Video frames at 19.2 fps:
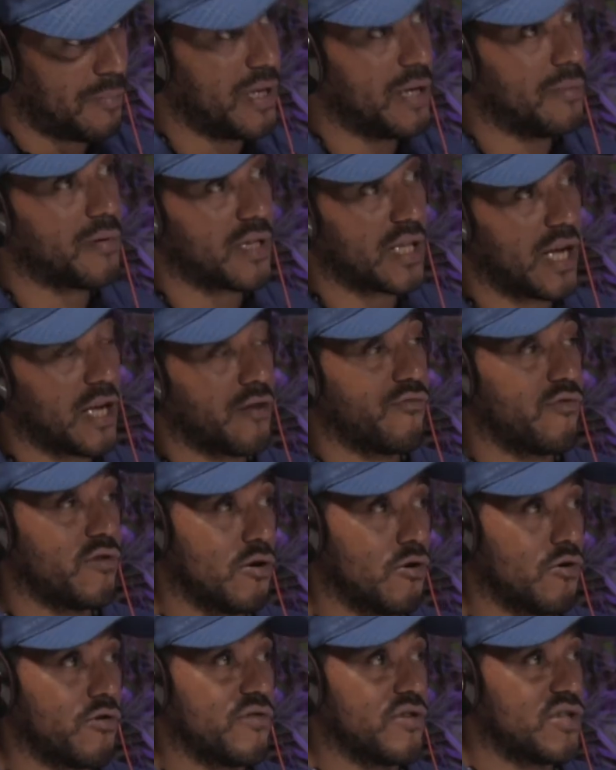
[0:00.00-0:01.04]
like
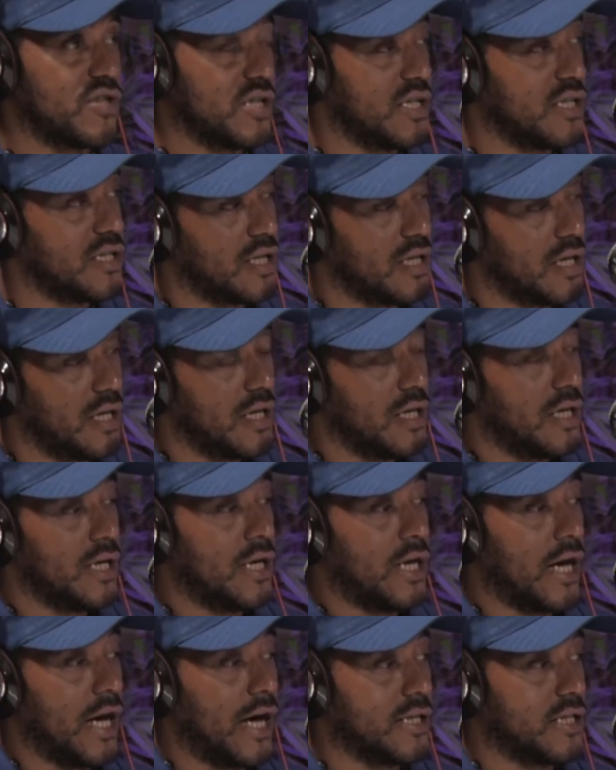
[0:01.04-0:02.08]
Runoko Rashidi,
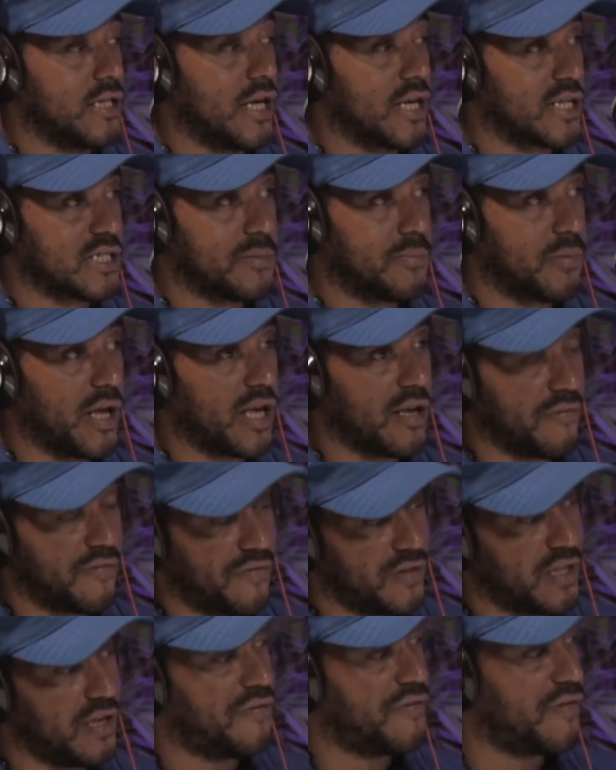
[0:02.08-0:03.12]
and they explain
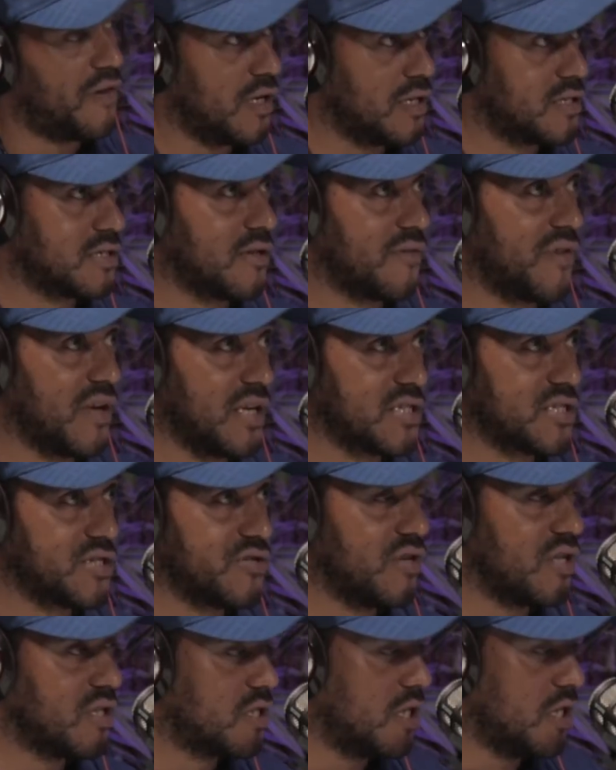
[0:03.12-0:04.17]
3 phases of
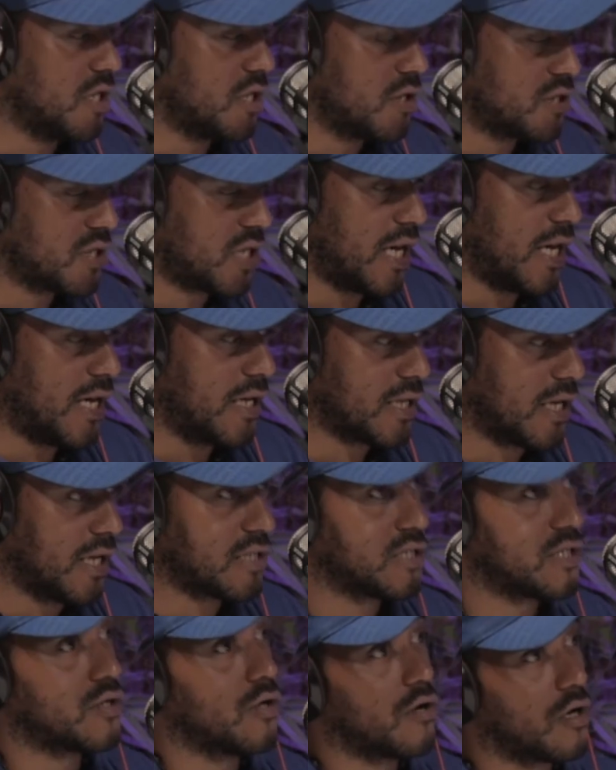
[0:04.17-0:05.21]
history, you just can't get
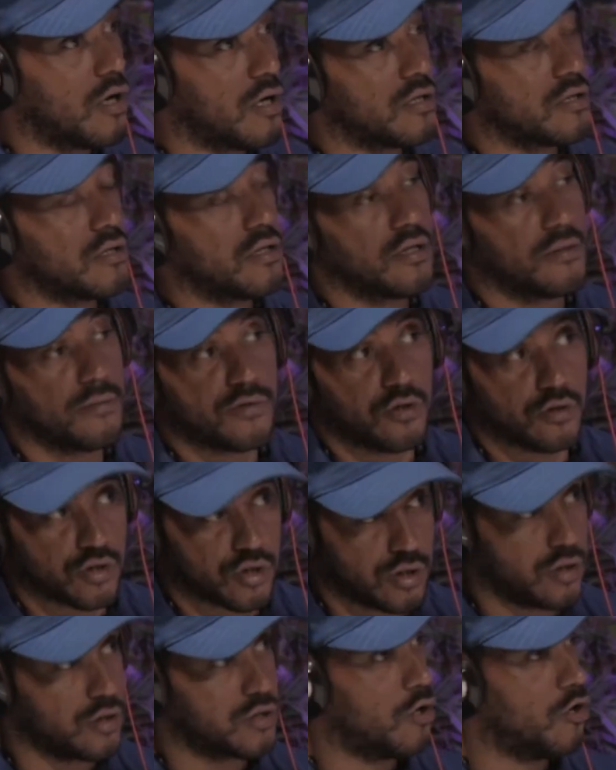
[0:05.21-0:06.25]
stuck on
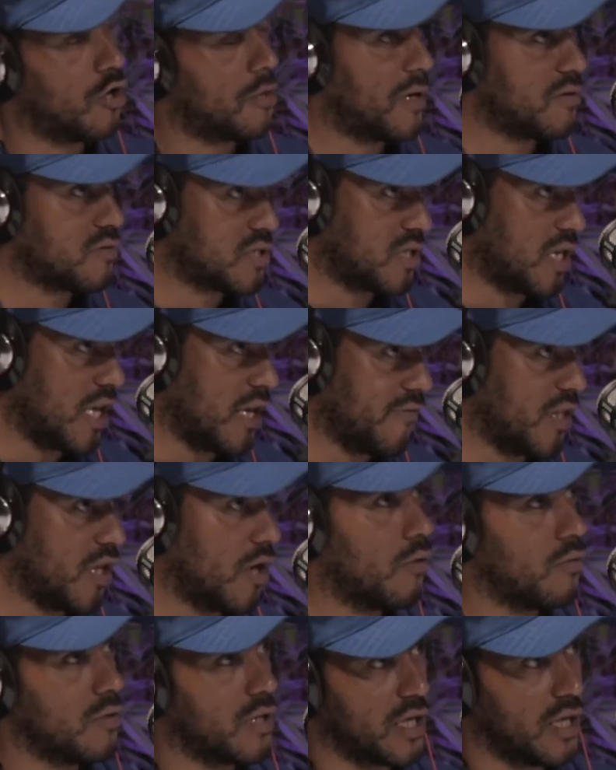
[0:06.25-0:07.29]
just talking about slavery
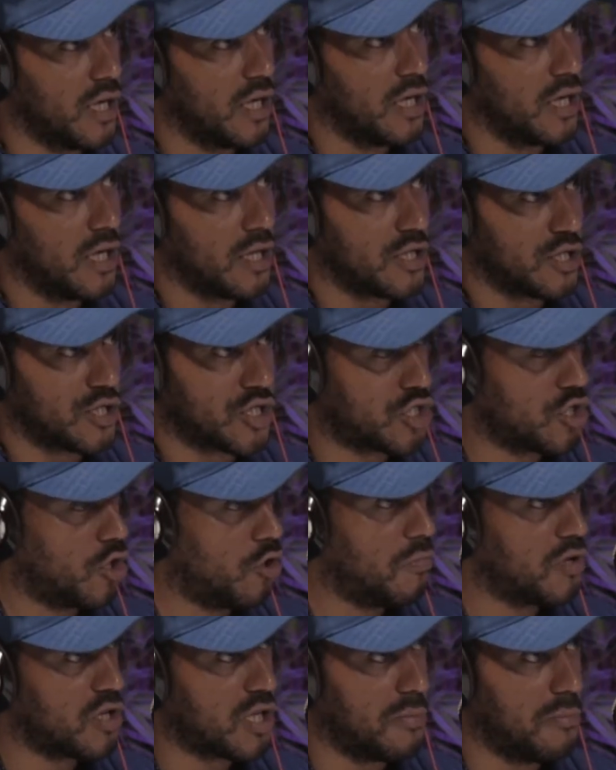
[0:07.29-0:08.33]
only. There's so
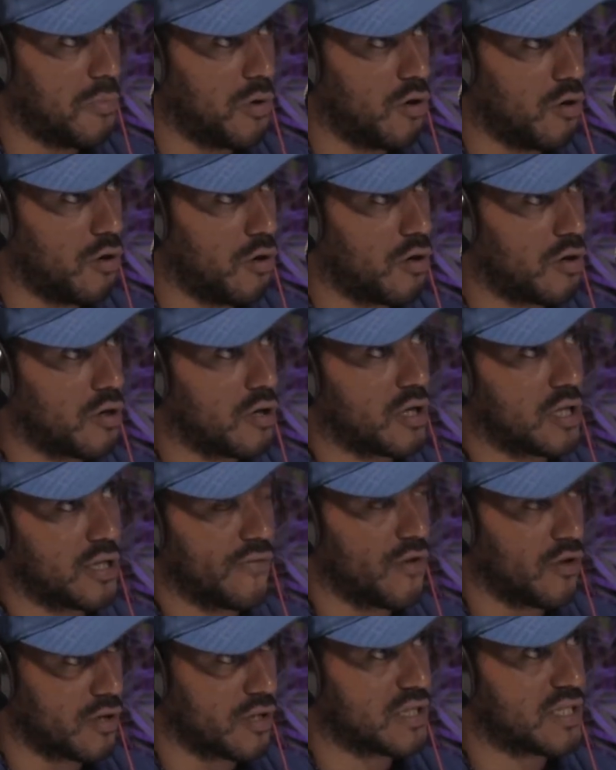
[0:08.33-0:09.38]
much more. Because if you
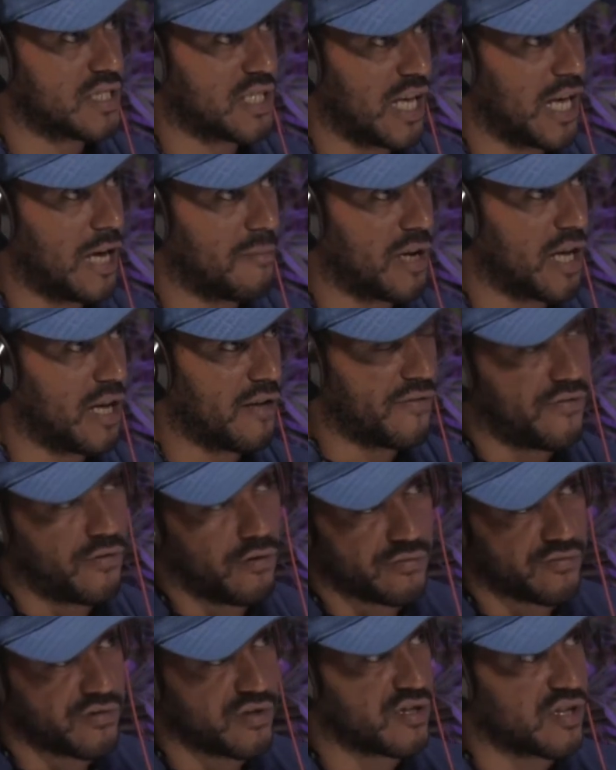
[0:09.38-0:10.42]
look at the timeline,
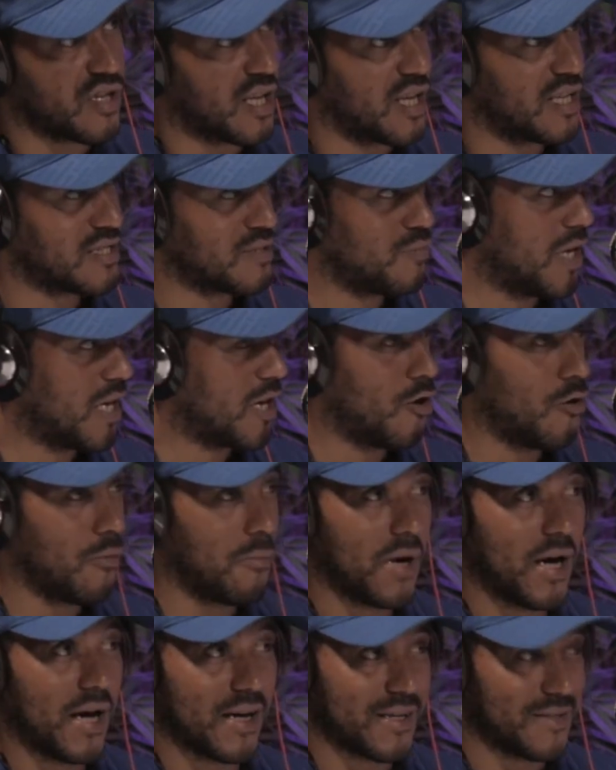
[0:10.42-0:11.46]
400 years, and we're going
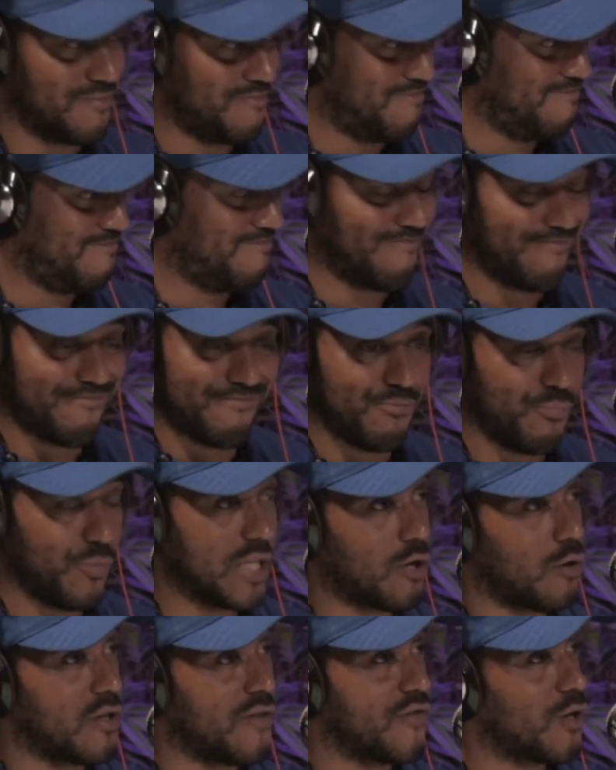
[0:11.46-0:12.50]
back, we
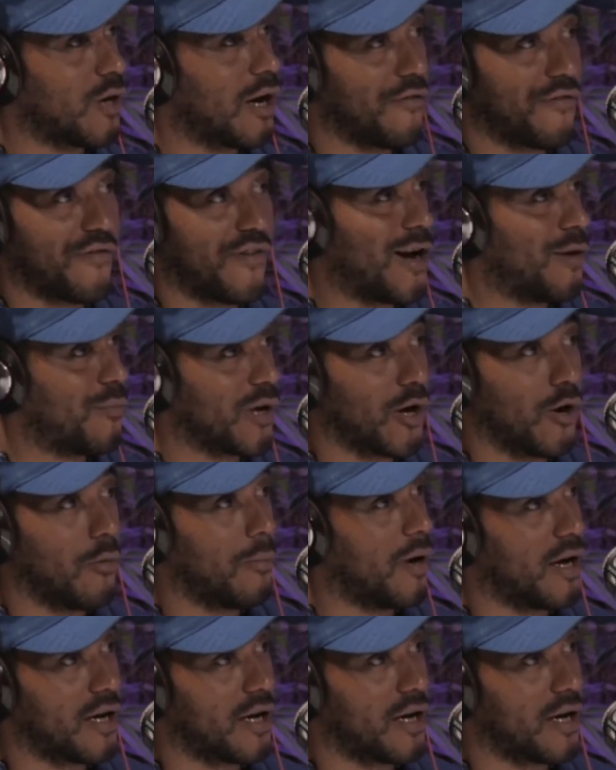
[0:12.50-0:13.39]
don't even know how far we go back.